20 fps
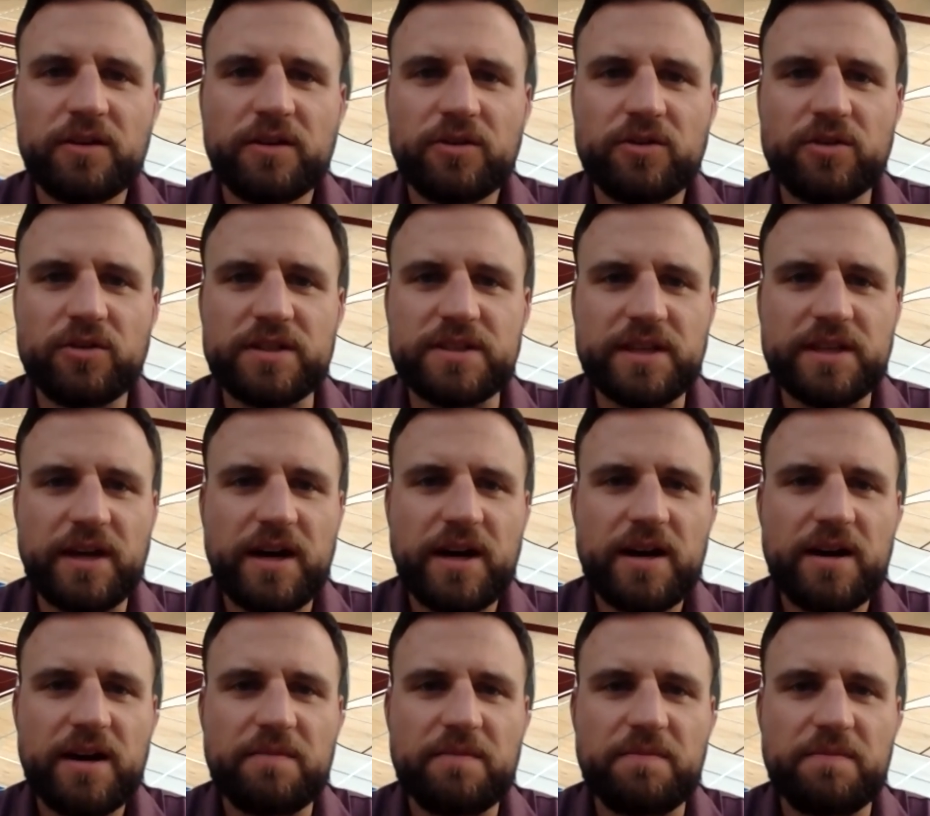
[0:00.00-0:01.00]
Chris,
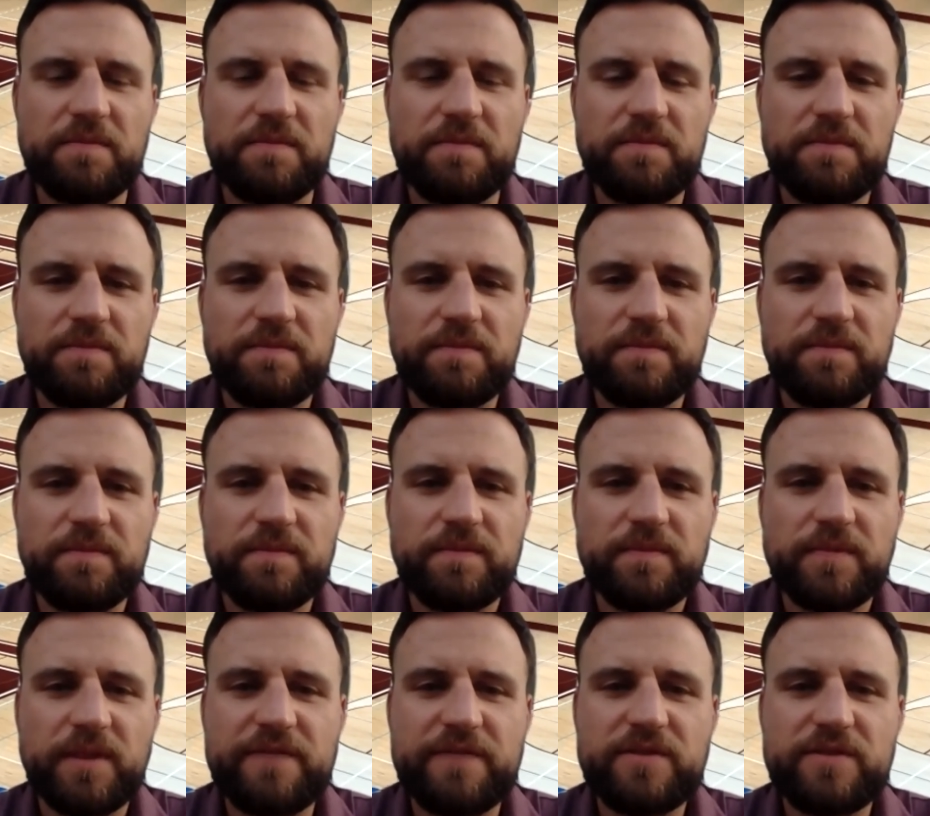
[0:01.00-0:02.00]
have
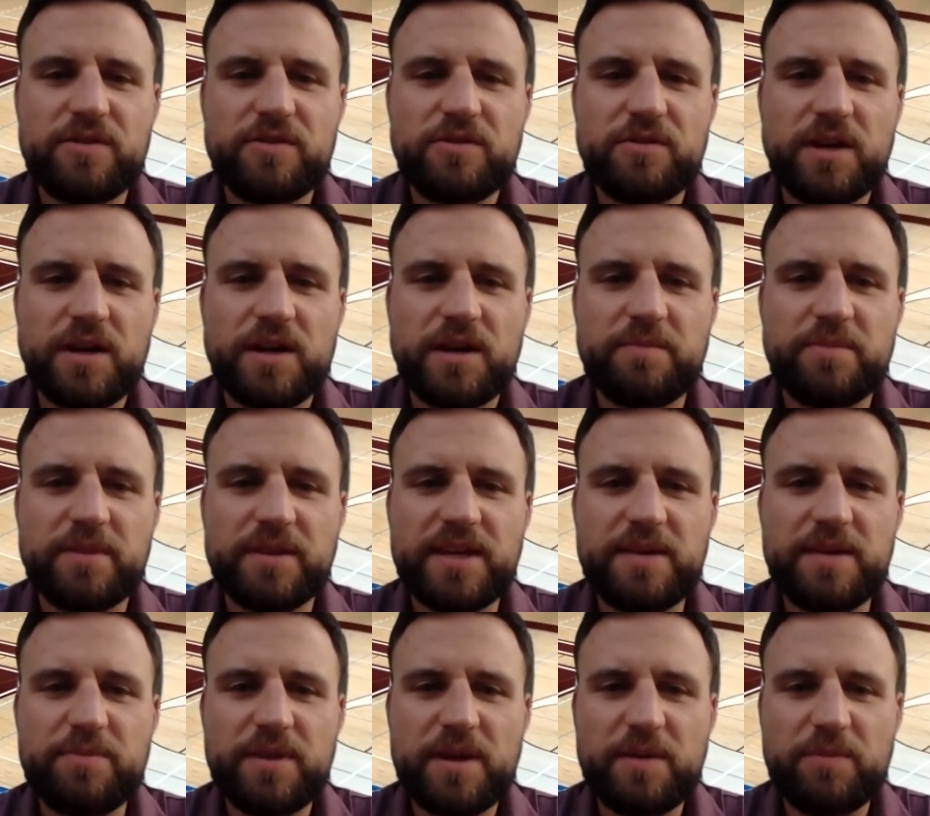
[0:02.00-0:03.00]
you been
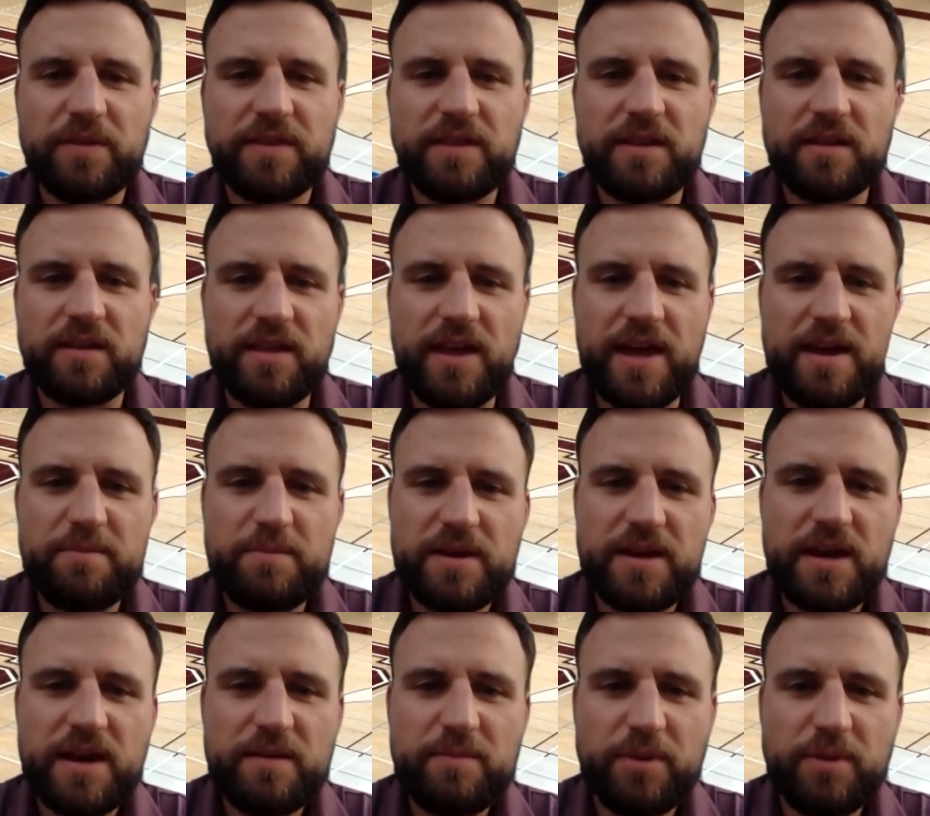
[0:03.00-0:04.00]
keeping up with the
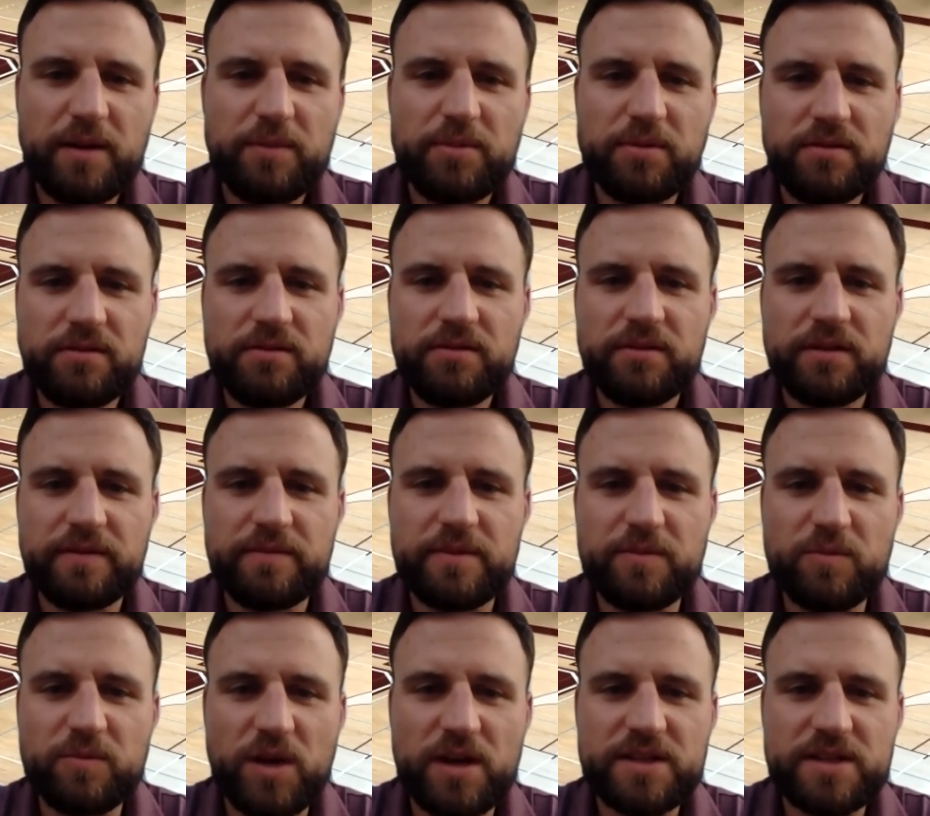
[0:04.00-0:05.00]
NBA bubble? Have you
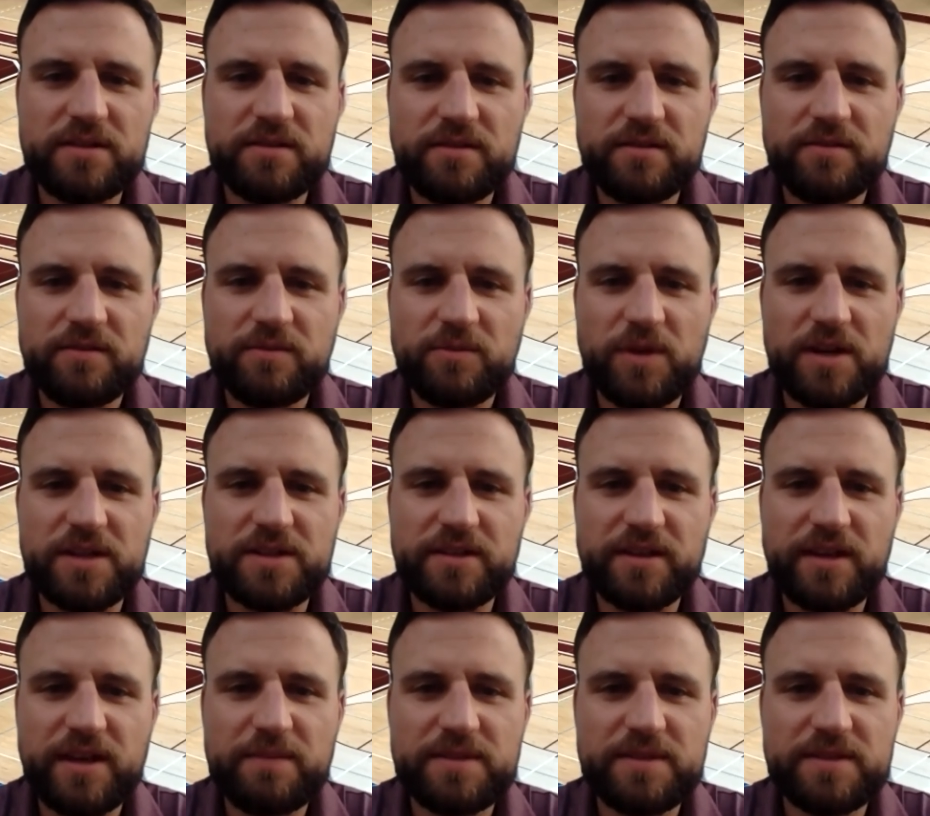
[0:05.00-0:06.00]
been watching
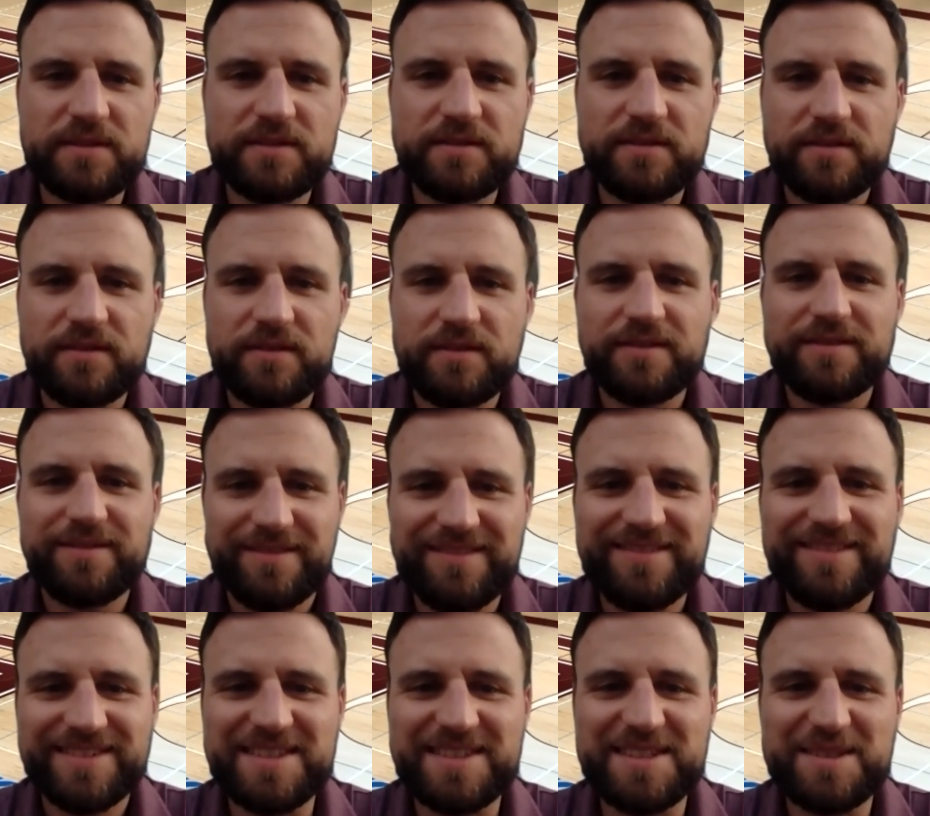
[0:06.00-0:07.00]
games
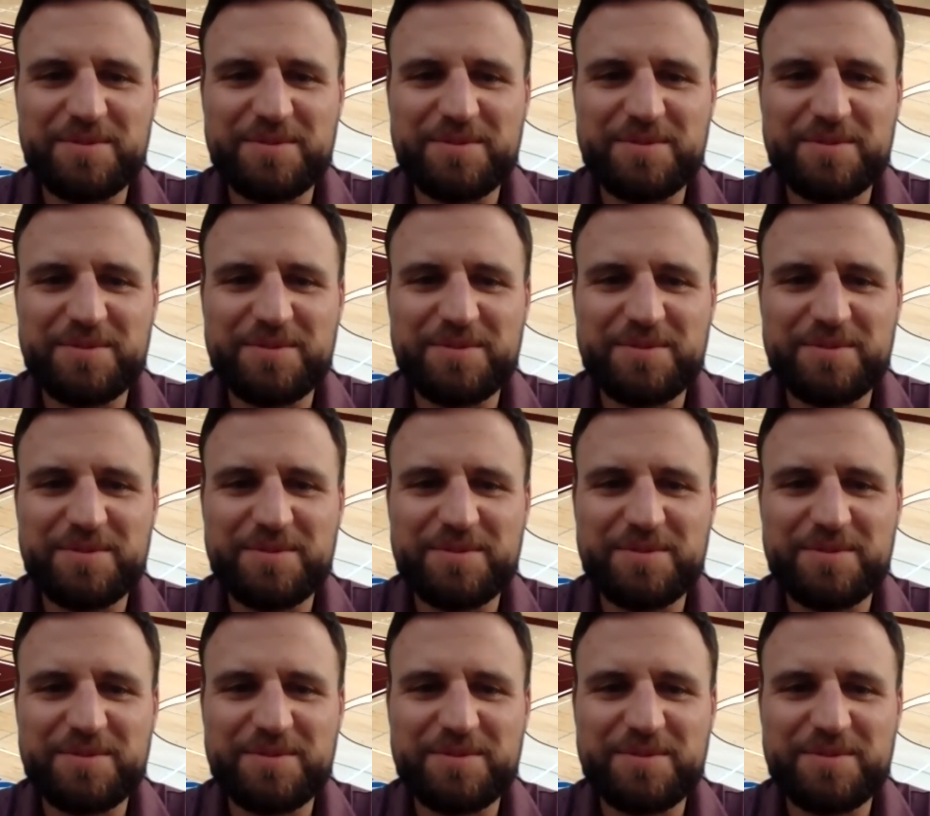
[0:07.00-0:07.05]
since